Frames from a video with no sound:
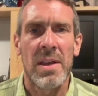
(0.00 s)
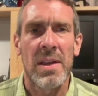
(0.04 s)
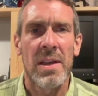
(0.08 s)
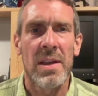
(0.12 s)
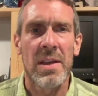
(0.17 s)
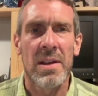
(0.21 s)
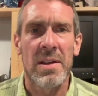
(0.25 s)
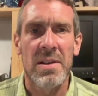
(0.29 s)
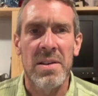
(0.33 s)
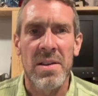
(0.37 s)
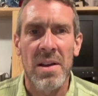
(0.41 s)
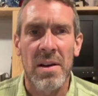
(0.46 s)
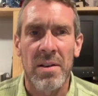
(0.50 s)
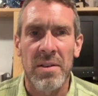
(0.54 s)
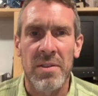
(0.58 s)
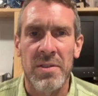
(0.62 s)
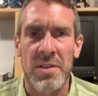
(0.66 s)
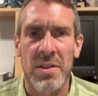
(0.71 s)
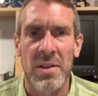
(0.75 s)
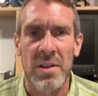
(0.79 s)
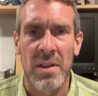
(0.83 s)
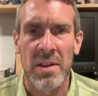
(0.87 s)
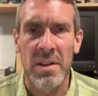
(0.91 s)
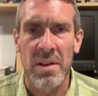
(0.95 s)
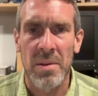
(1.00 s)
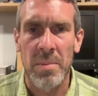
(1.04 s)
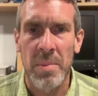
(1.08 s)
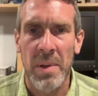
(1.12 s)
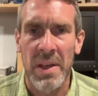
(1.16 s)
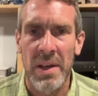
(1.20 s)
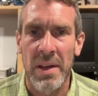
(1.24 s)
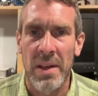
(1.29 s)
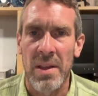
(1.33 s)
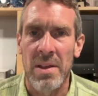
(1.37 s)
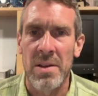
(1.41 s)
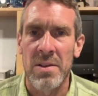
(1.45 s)
It delves a little
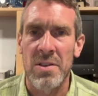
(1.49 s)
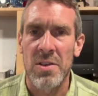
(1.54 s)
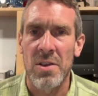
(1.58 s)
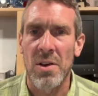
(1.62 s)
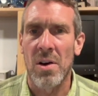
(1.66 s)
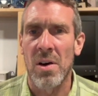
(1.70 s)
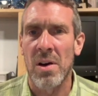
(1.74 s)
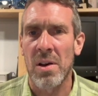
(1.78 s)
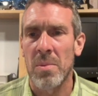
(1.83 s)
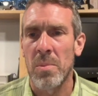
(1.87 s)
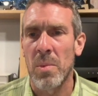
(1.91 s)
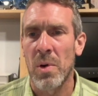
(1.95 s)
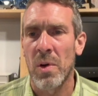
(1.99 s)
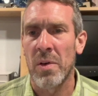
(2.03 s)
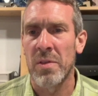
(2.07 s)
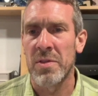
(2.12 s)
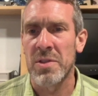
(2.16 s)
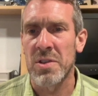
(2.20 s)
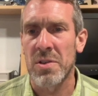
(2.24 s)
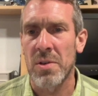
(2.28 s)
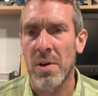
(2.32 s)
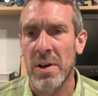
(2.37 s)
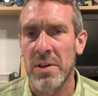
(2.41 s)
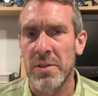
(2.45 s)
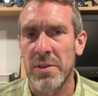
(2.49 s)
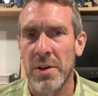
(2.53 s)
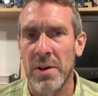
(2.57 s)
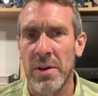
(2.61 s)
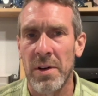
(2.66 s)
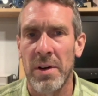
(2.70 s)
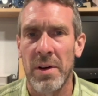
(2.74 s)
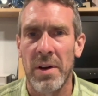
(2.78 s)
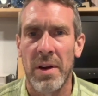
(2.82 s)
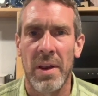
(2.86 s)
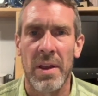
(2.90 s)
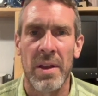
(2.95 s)
bit into automotive
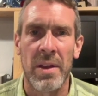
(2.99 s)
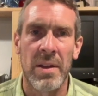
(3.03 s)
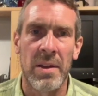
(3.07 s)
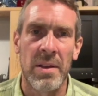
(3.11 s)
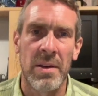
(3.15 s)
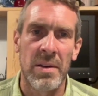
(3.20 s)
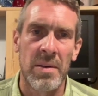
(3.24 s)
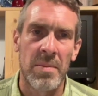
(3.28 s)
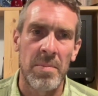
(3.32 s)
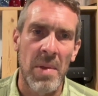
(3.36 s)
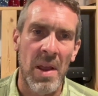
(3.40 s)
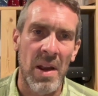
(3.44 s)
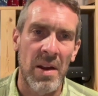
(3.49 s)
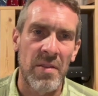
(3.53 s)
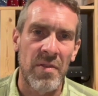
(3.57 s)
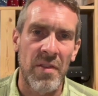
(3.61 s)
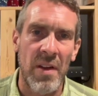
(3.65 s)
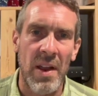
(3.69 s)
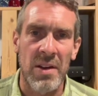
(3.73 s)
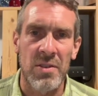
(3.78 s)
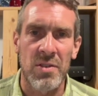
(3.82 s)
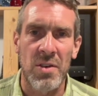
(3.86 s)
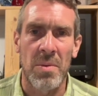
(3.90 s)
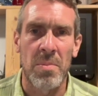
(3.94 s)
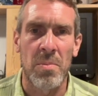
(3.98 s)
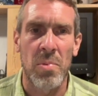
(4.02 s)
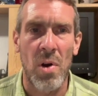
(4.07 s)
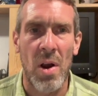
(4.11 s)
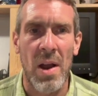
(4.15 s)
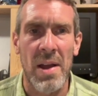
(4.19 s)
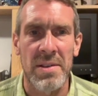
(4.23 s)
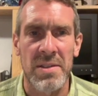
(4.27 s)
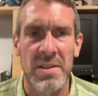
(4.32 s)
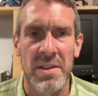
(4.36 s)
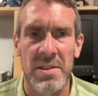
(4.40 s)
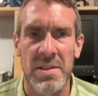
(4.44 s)
structure and manufacturing
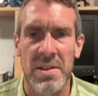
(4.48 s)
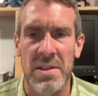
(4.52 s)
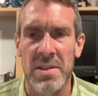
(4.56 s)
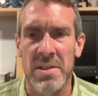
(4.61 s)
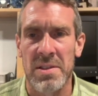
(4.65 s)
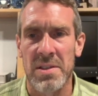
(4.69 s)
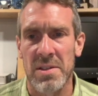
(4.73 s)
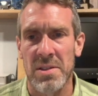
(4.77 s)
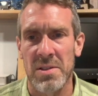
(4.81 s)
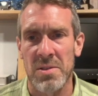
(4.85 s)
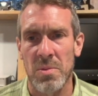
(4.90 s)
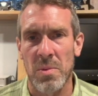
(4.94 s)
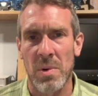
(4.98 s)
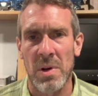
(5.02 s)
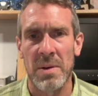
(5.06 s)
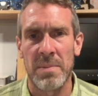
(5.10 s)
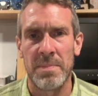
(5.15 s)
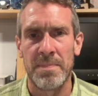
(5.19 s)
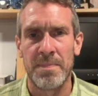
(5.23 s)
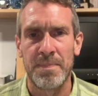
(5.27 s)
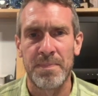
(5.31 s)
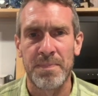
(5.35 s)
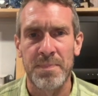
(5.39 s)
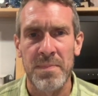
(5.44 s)
processes as well.